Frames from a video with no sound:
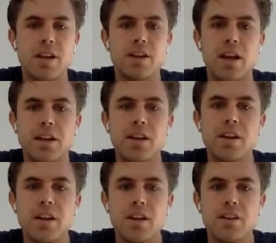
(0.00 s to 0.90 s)
And
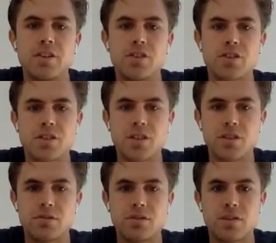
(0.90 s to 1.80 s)
just
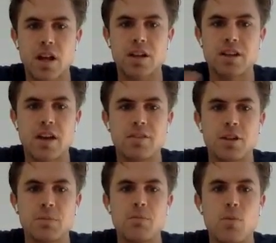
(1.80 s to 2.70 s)
to kind of dive a
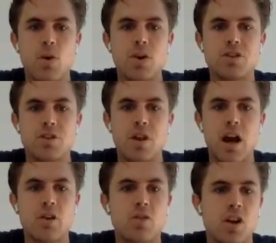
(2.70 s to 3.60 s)
little bit more into
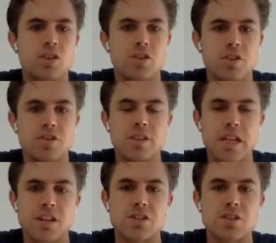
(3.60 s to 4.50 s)
how cross-shard
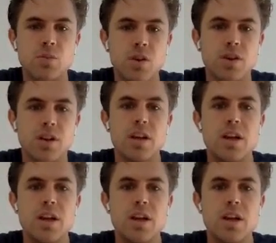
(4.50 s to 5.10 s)
transactions work,